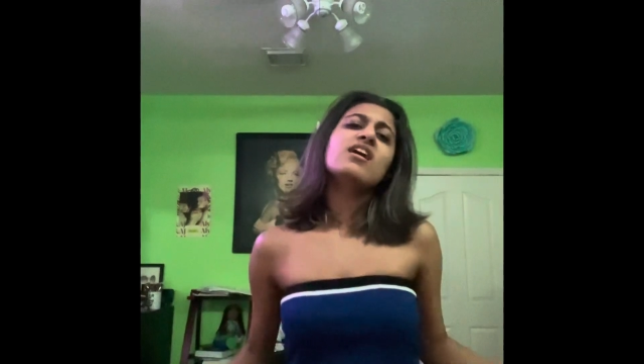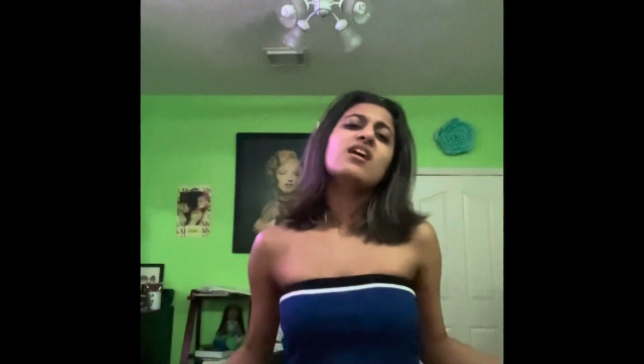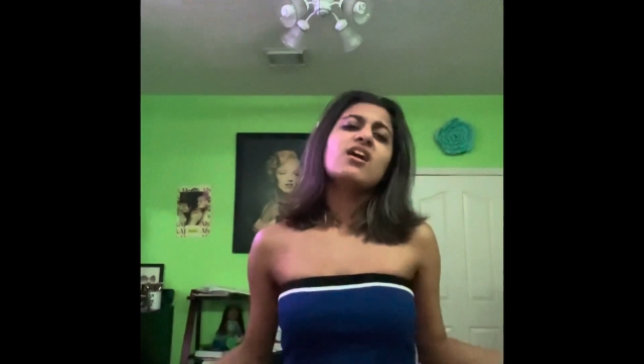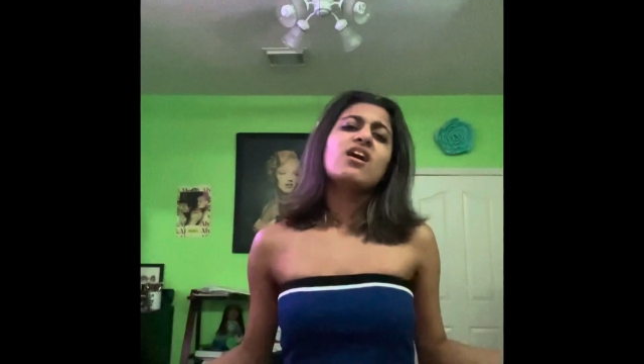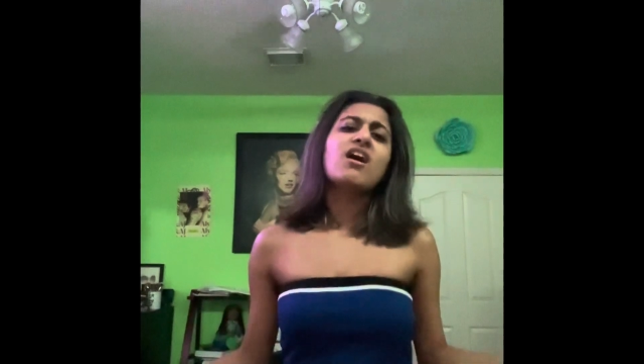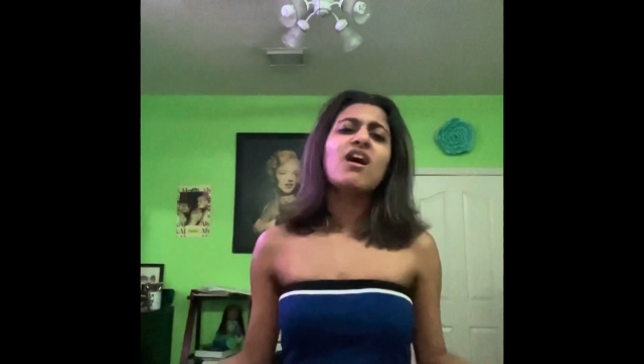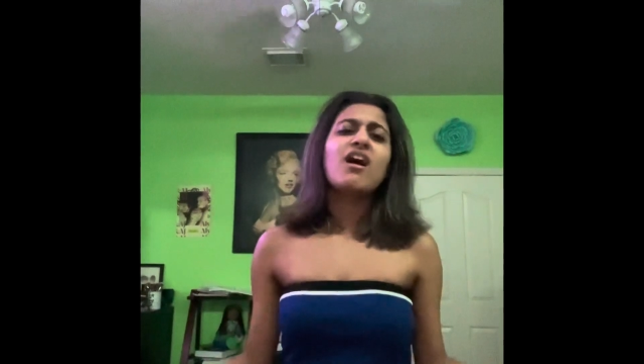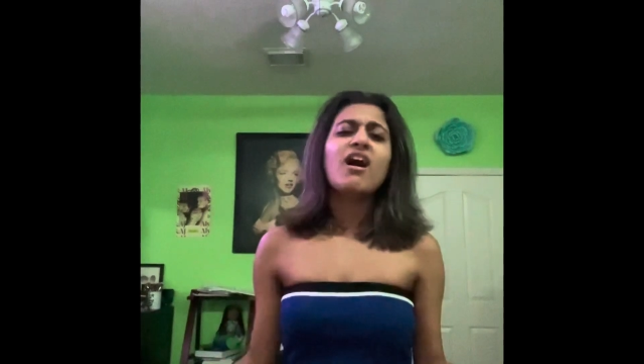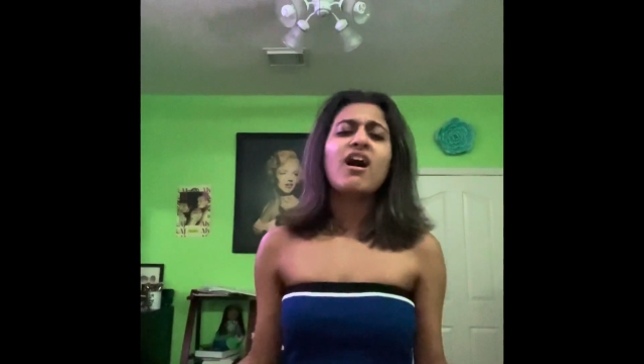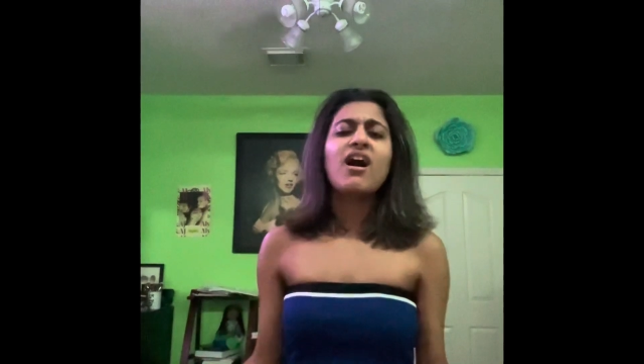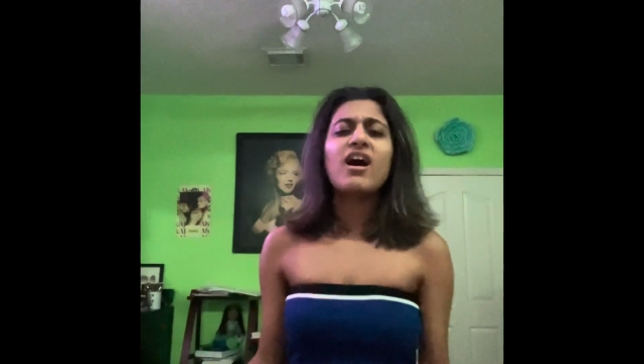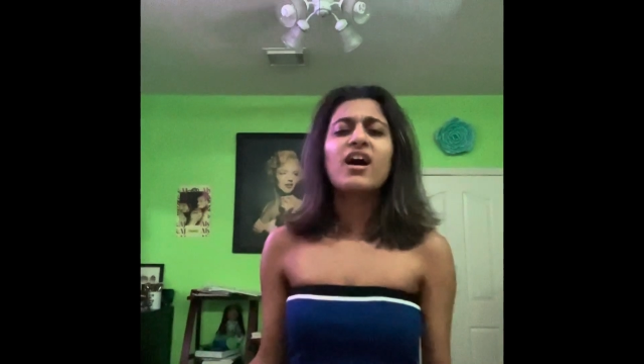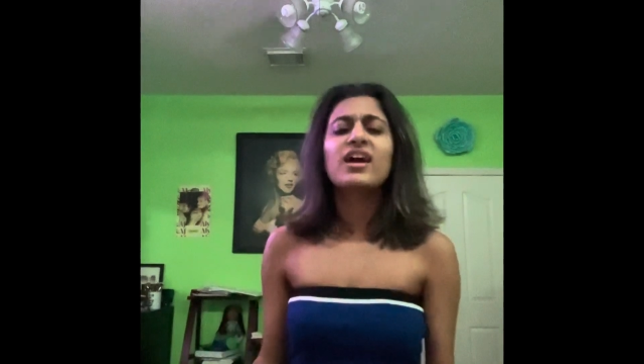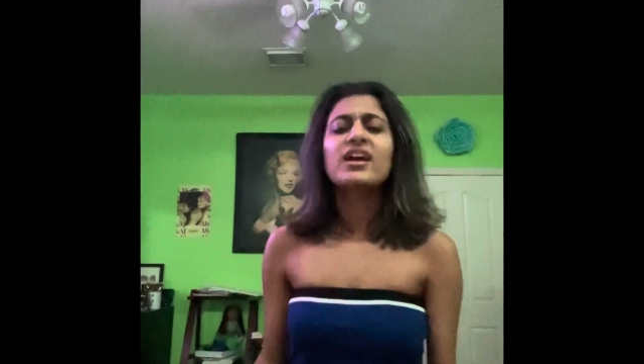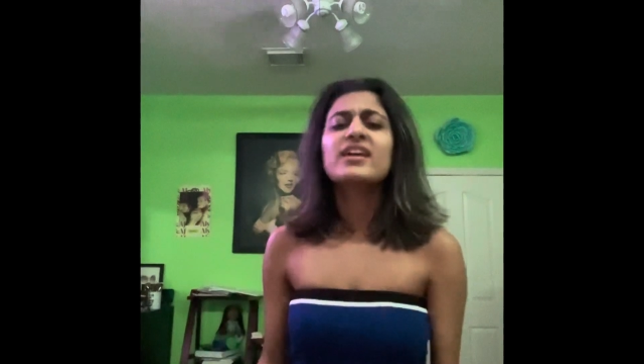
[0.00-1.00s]

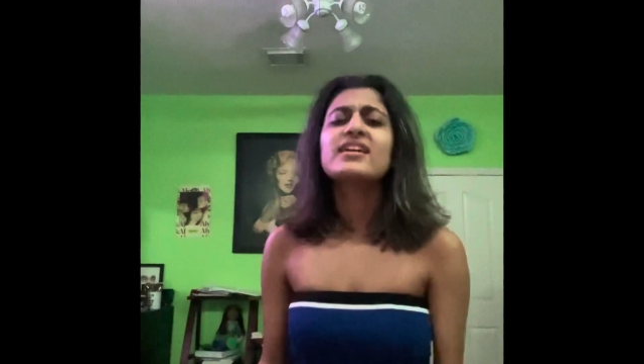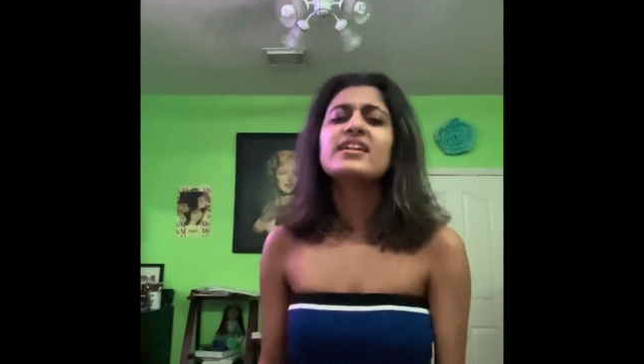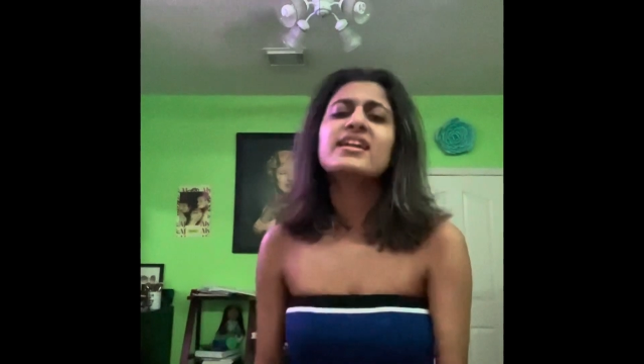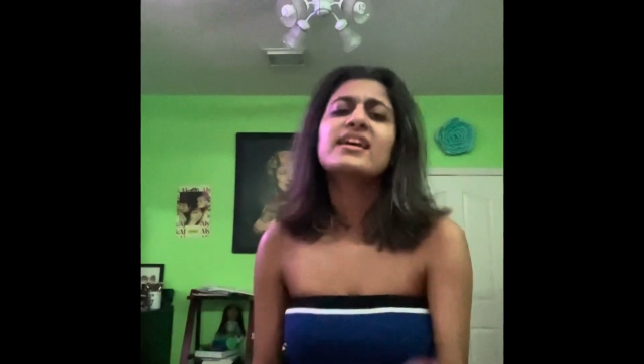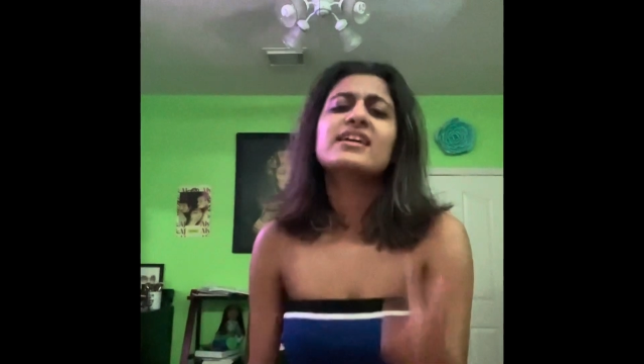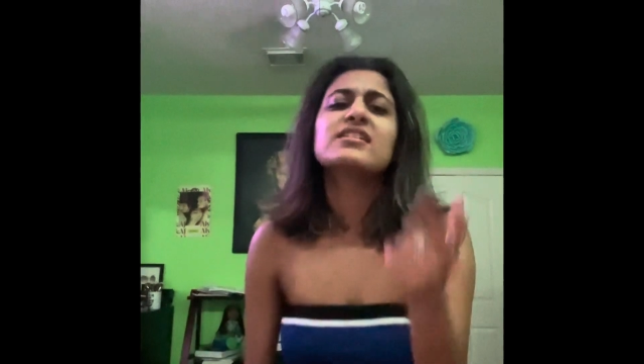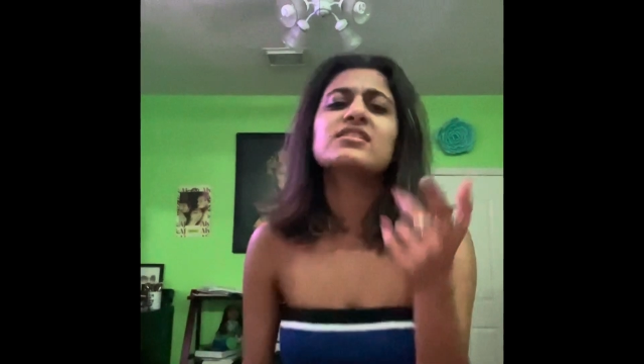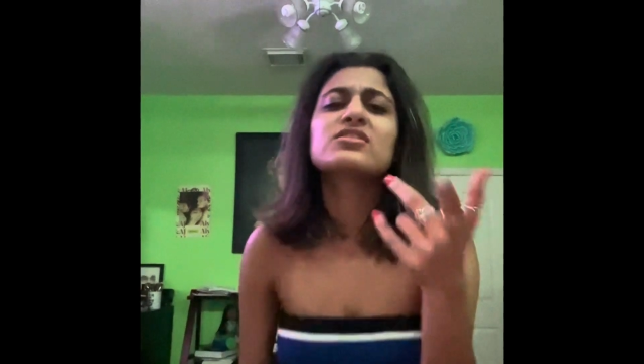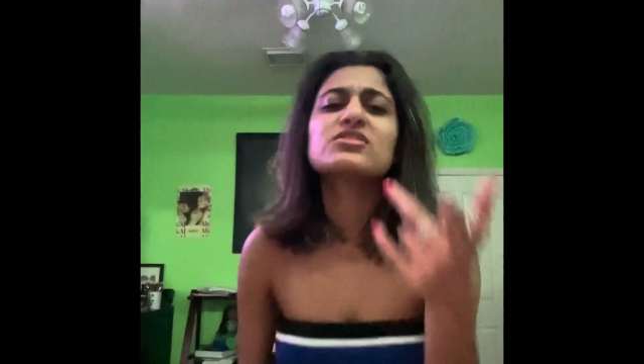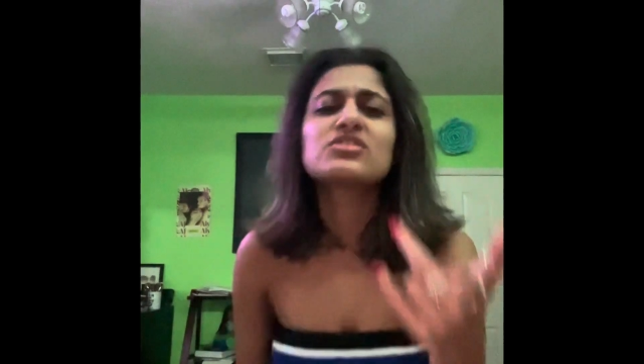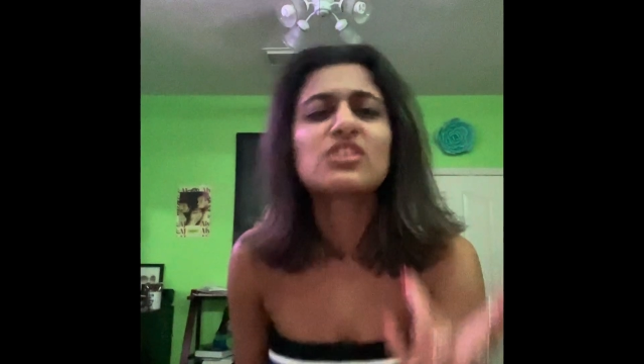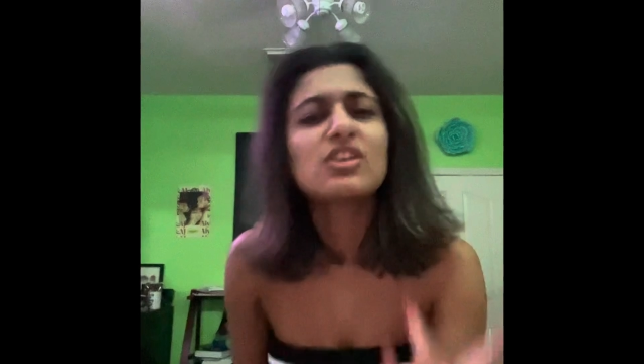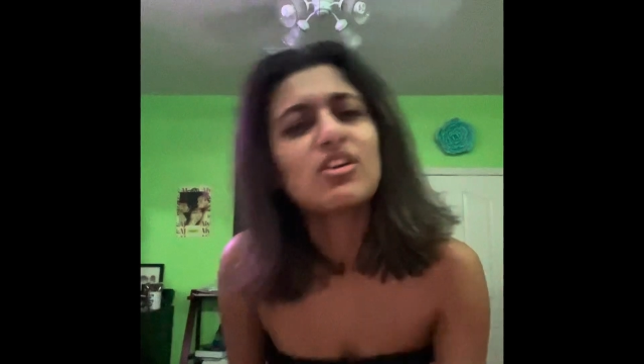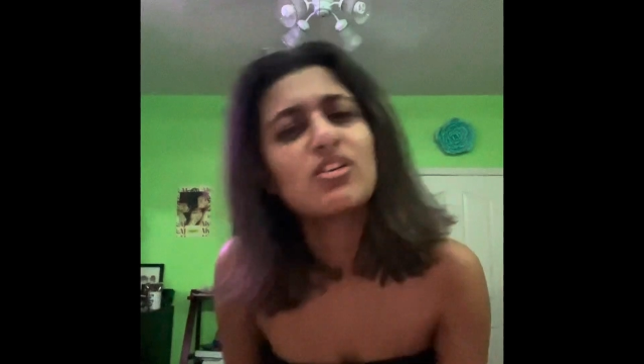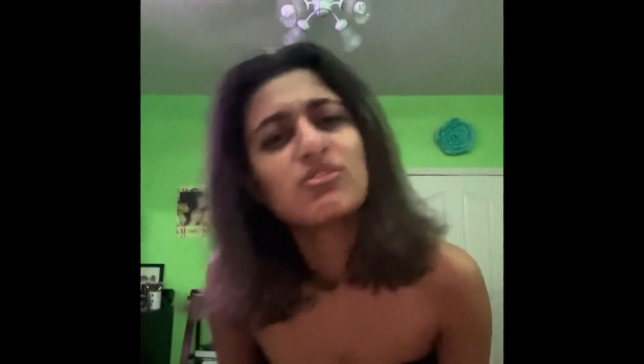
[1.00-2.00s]
hard and
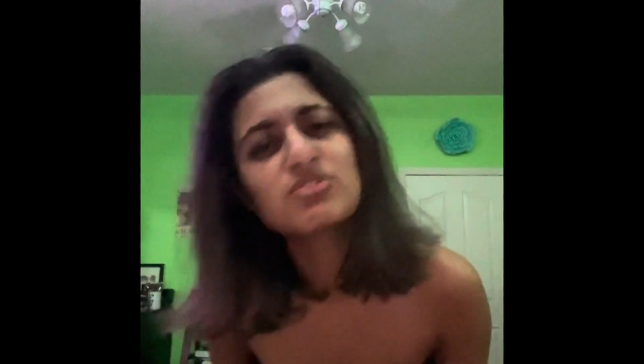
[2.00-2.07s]
go